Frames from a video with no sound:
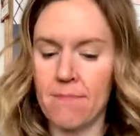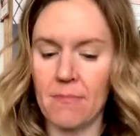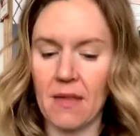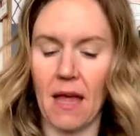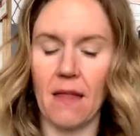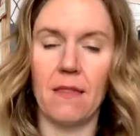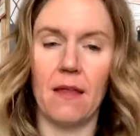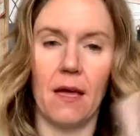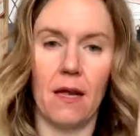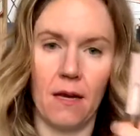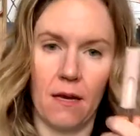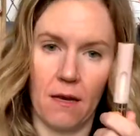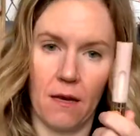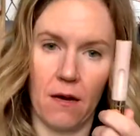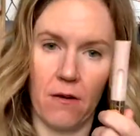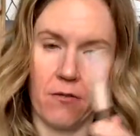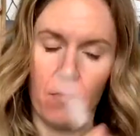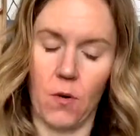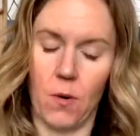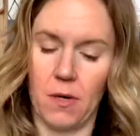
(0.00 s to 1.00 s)
And then,
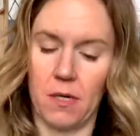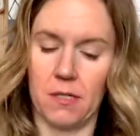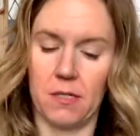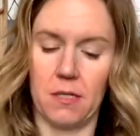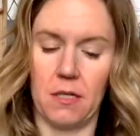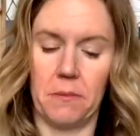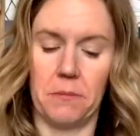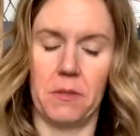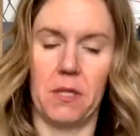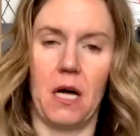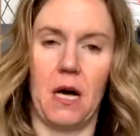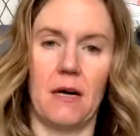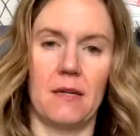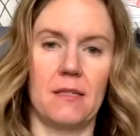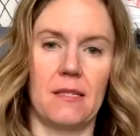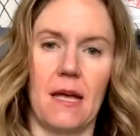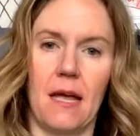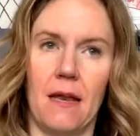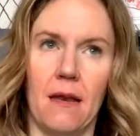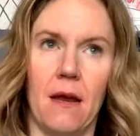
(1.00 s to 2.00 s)
of course, lip
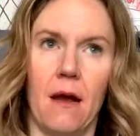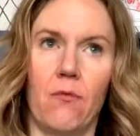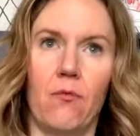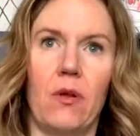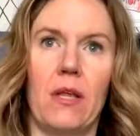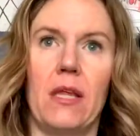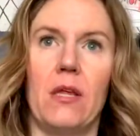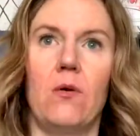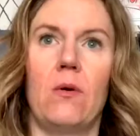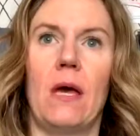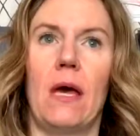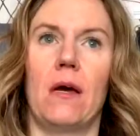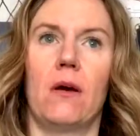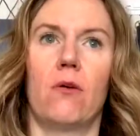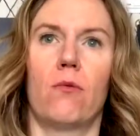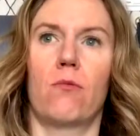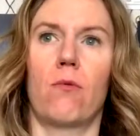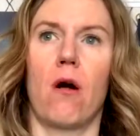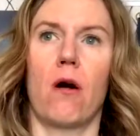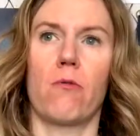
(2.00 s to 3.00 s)
gloss. And really, you can't
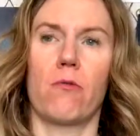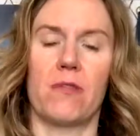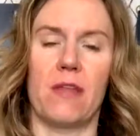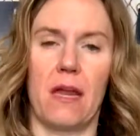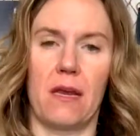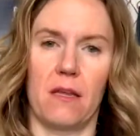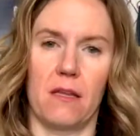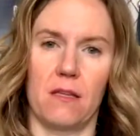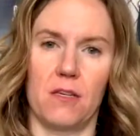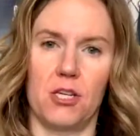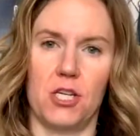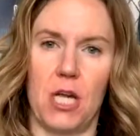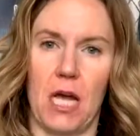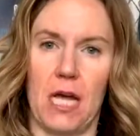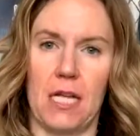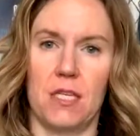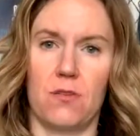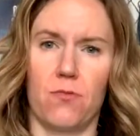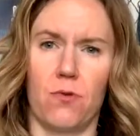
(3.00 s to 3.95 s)
go wrong with any of the shades.